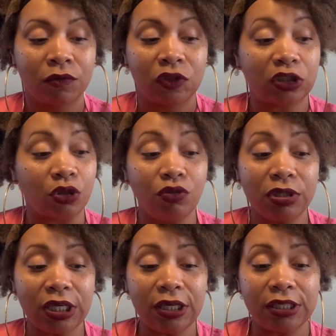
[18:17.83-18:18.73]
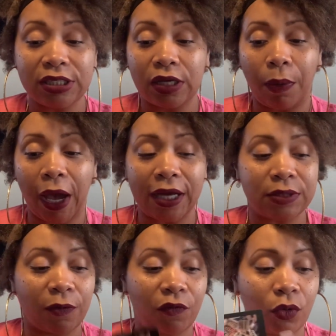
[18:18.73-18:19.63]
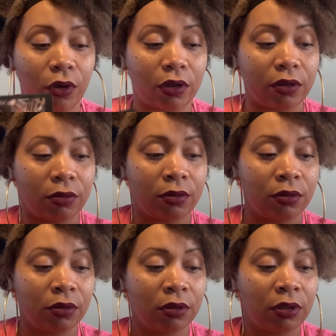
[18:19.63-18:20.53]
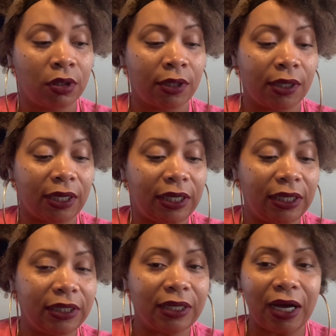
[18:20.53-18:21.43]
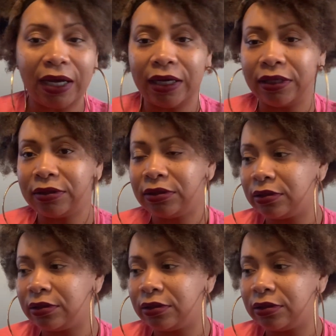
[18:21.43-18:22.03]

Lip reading: So you've seen this in the past before. N9.